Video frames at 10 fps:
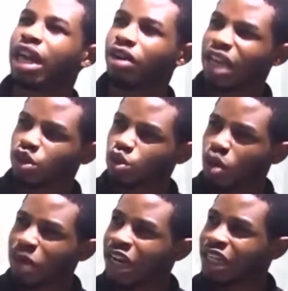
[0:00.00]
Now there are
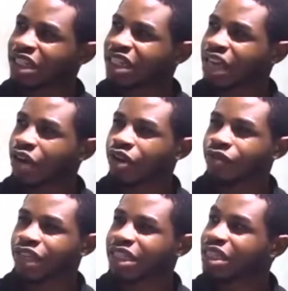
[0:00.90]
so many engineering
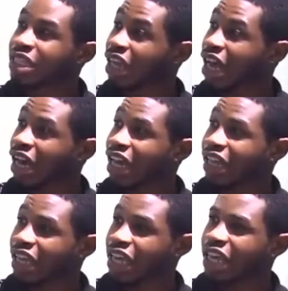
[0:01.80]
universities in Ghana
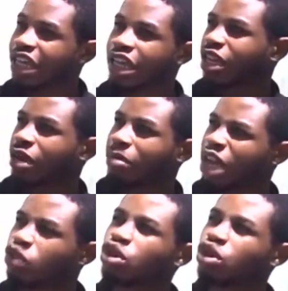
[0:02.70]
here, but you